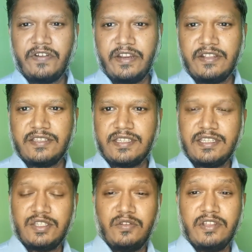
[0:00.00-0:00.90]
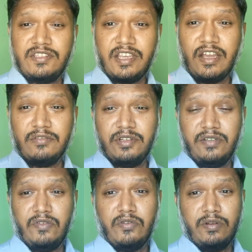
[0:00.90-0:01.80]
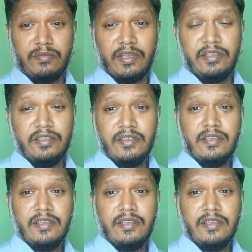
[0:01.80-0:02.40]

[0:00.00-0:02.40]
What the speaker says: fragrances. You can check out the review in my